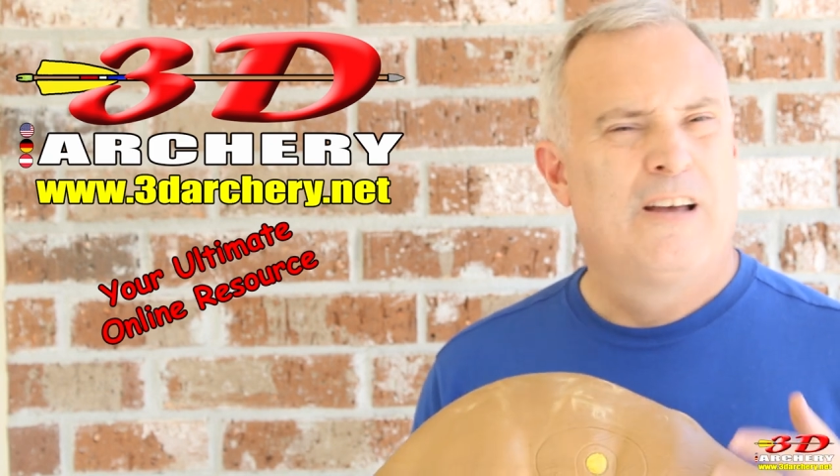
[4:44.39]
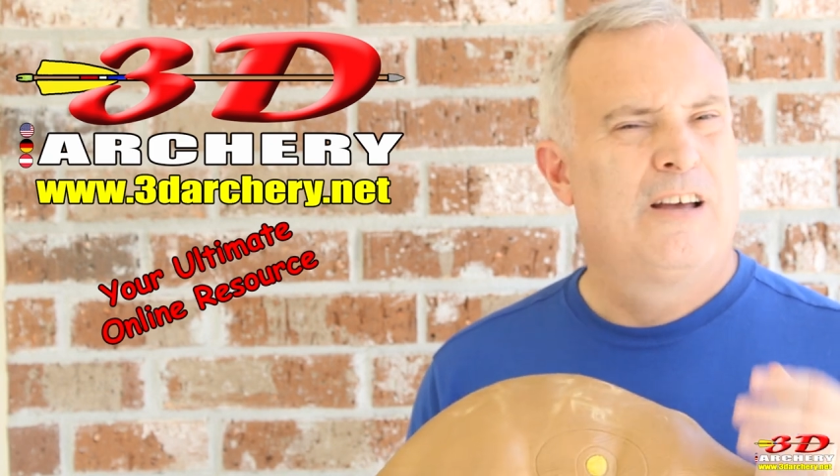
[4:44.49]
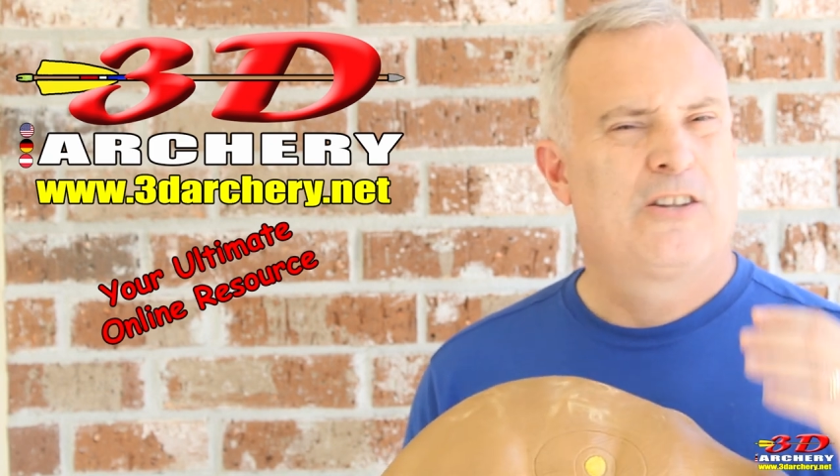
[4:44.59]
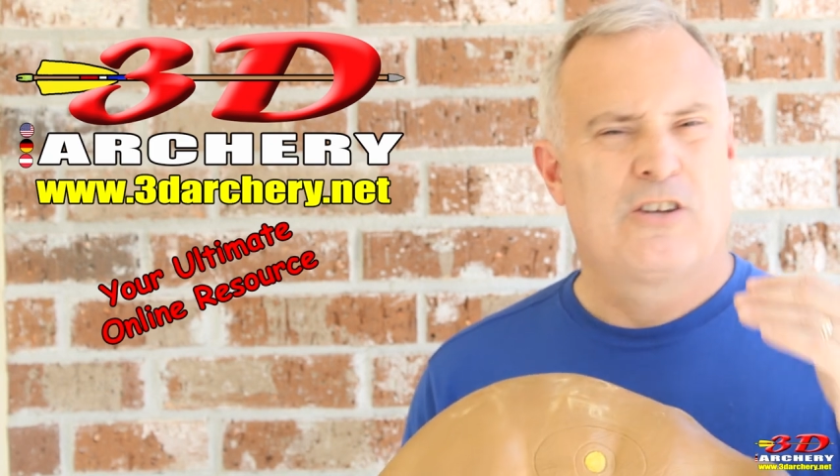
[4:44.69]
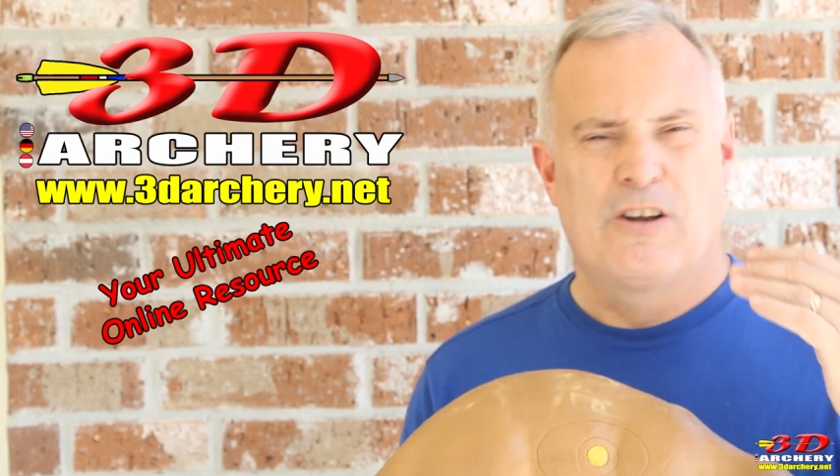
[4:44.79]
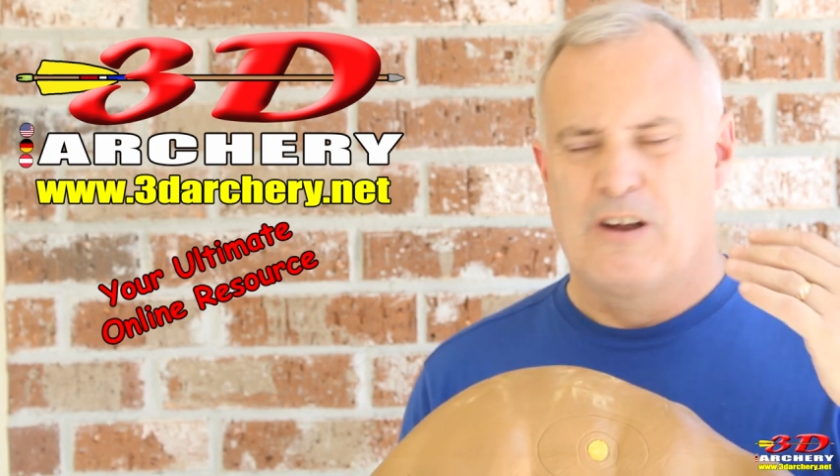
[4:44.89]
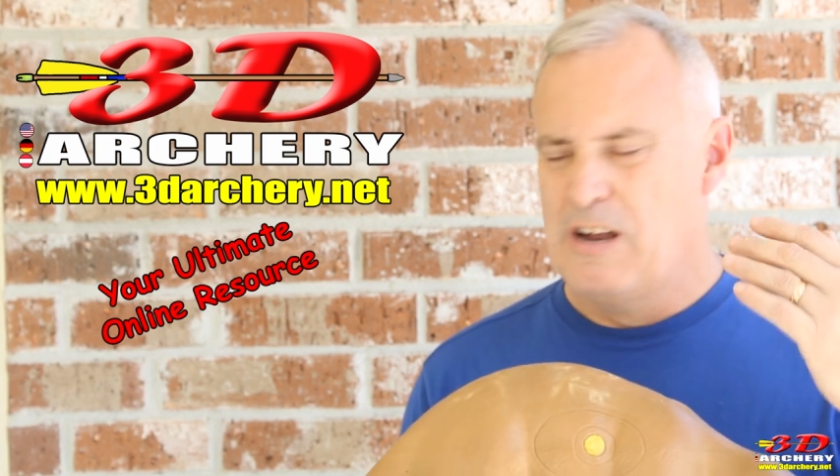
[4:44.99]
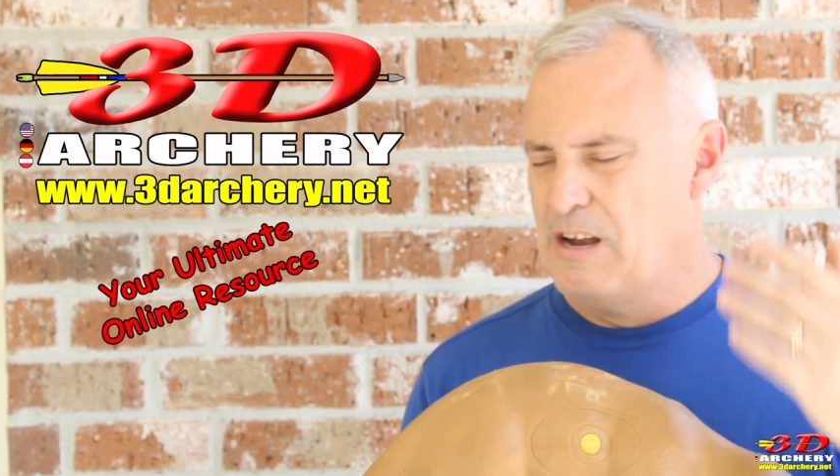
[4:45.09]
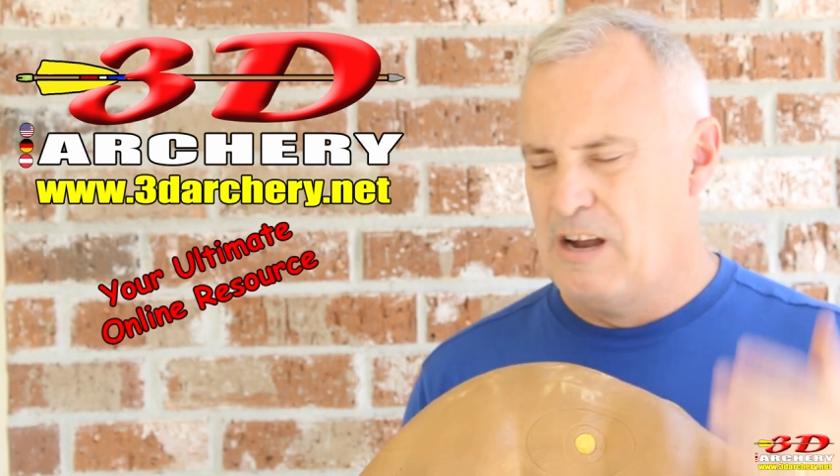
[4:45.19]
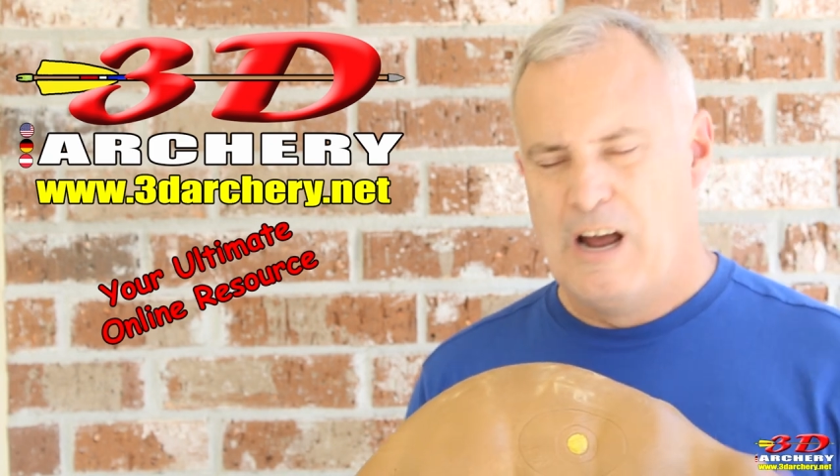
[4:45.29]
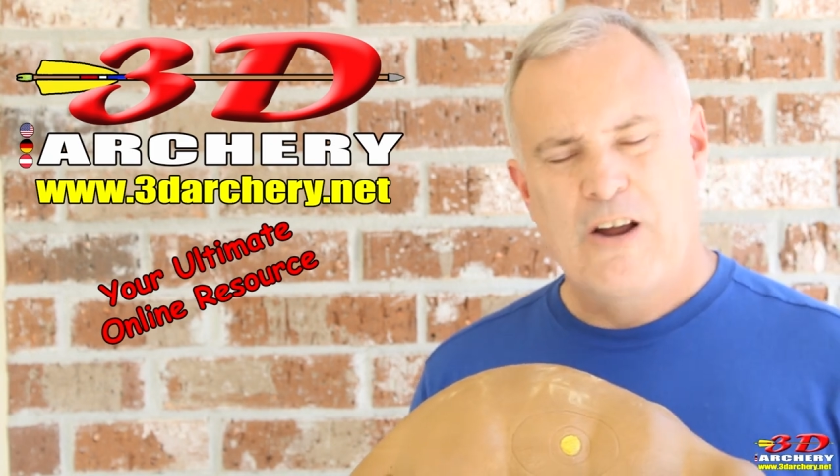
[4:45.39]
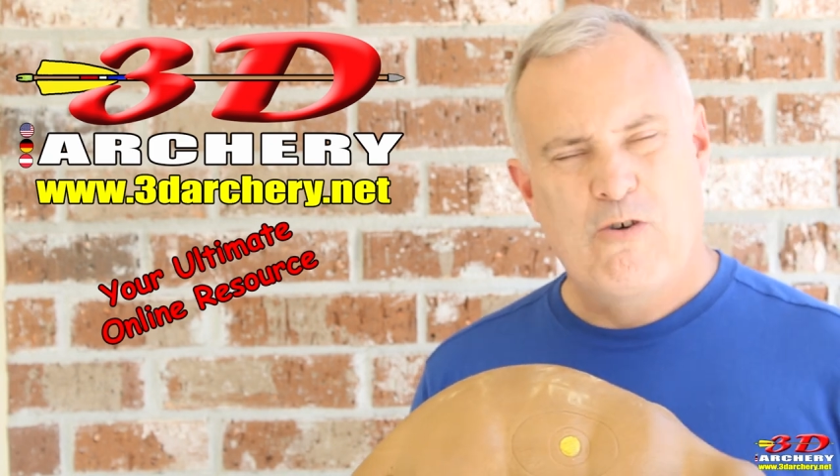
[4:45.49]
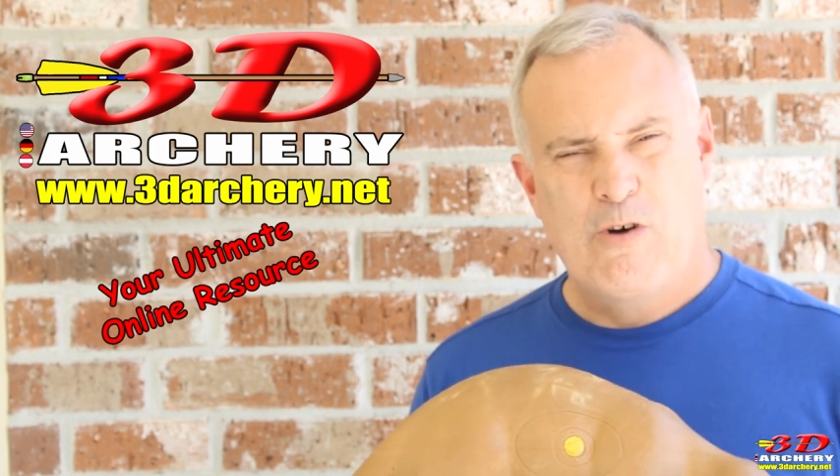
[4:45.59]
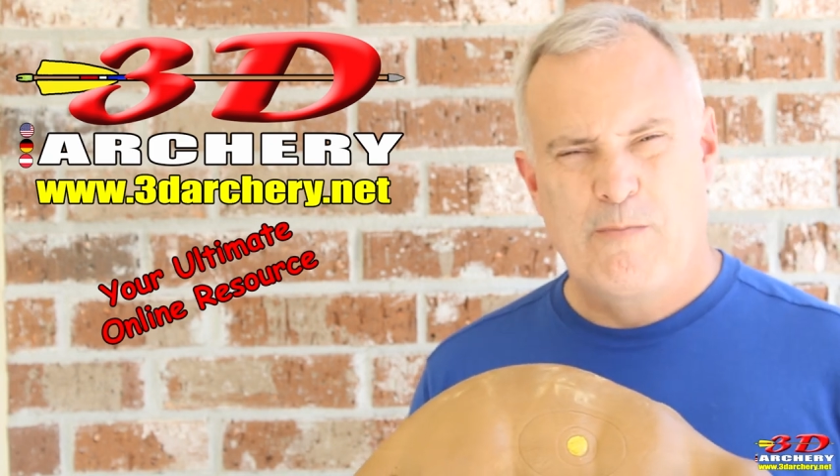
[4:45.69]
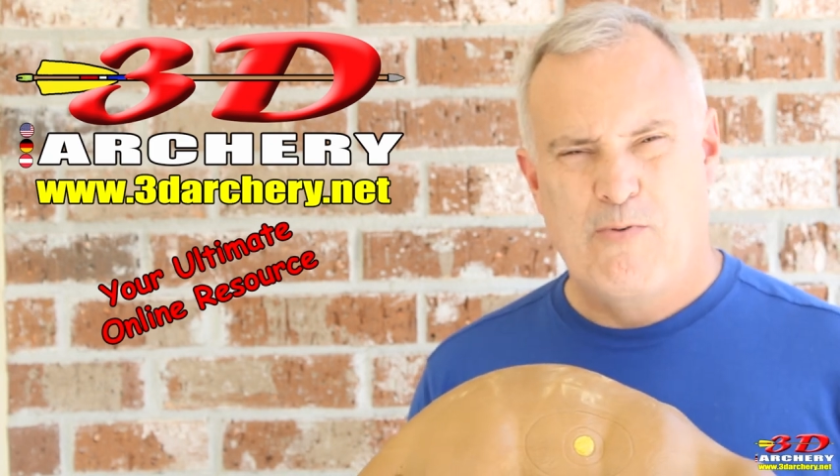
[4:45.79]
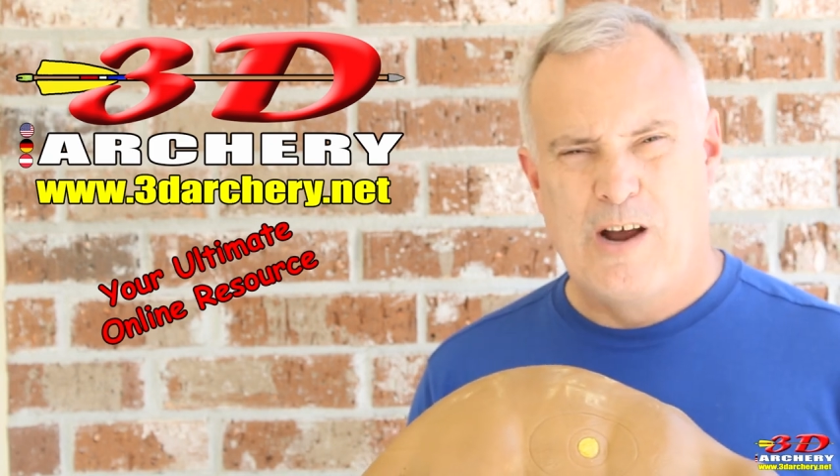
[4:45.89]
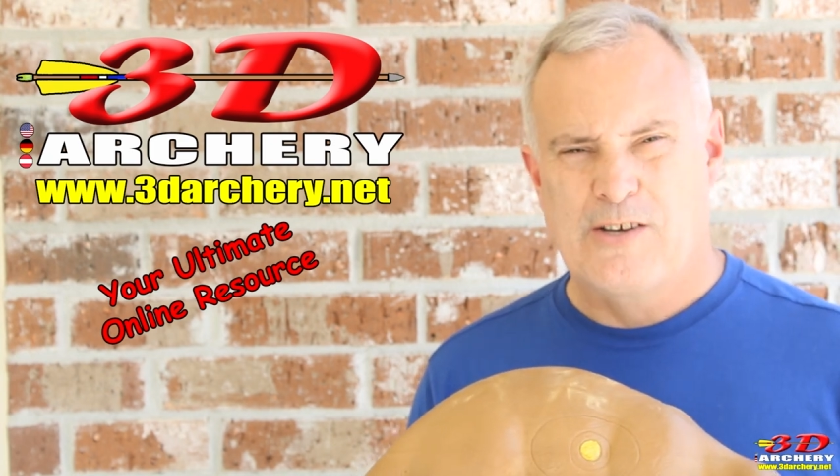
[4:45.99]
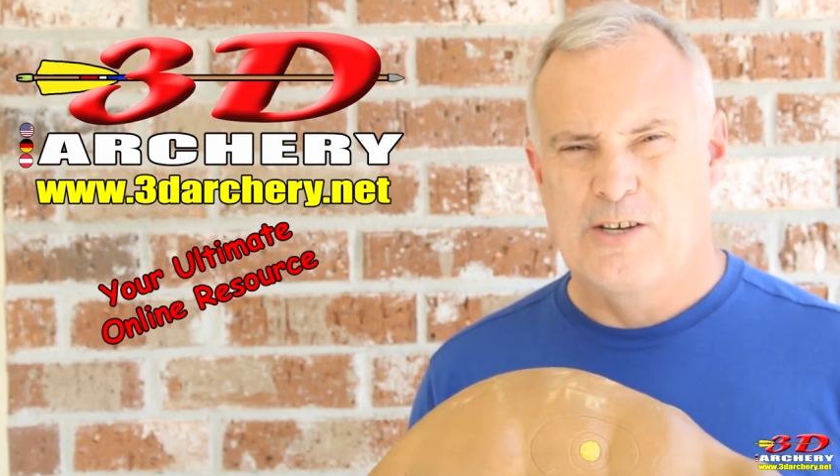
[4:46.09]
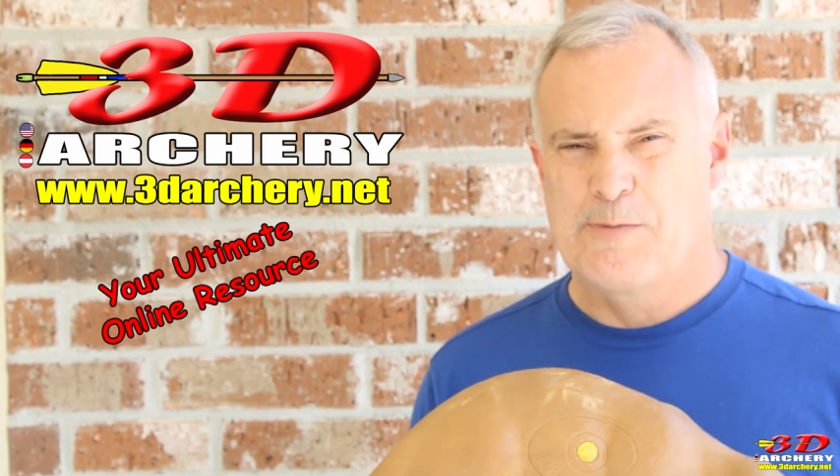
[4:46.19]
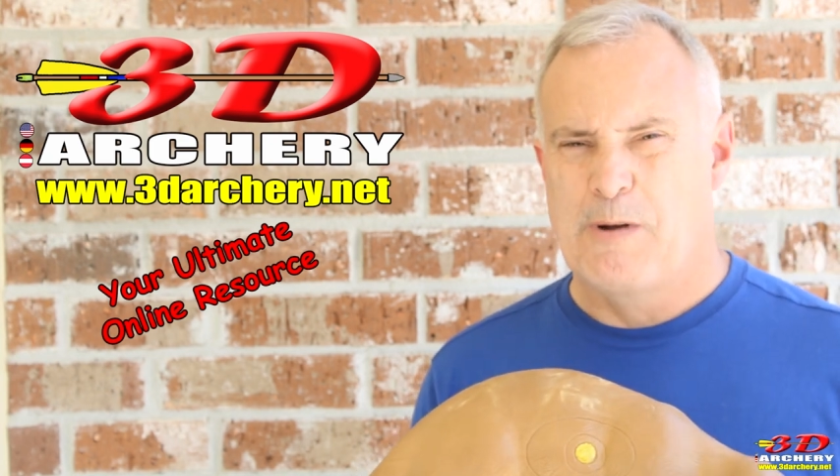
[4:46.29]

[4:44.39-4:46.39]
It's an ongoing process,